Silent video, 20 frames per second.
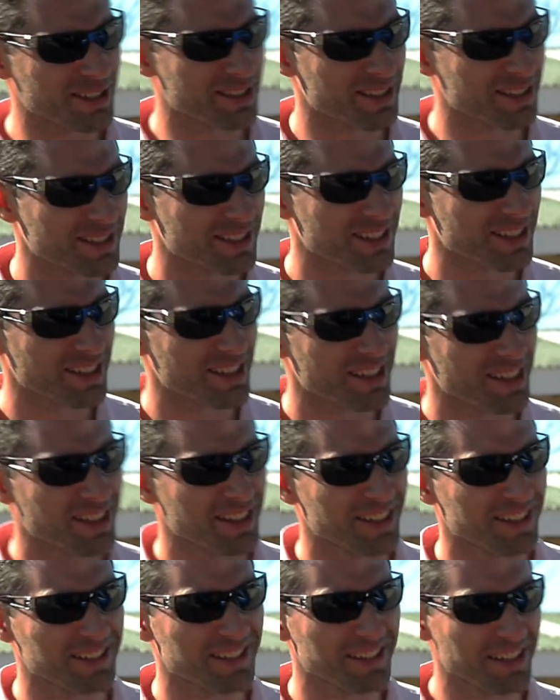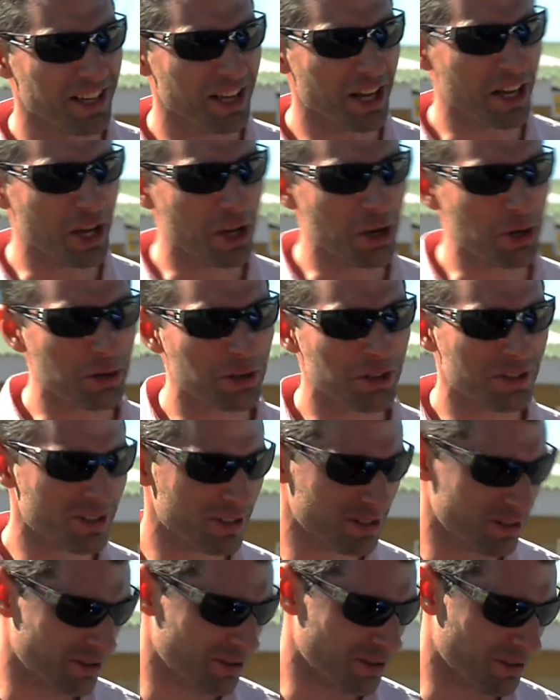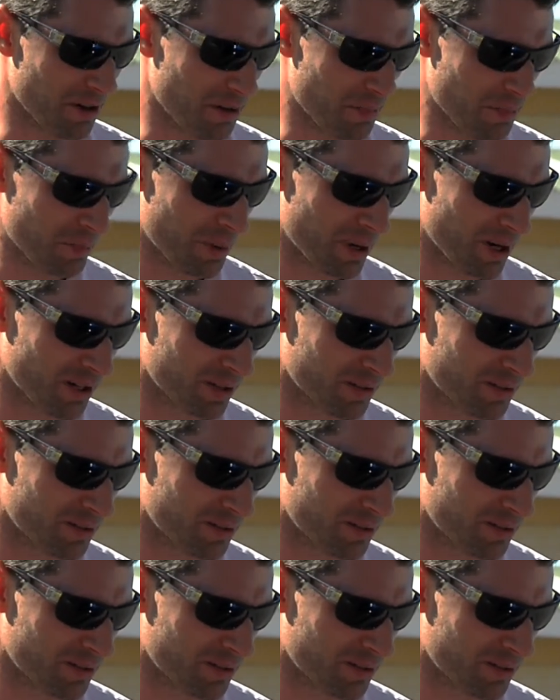No. How did this compact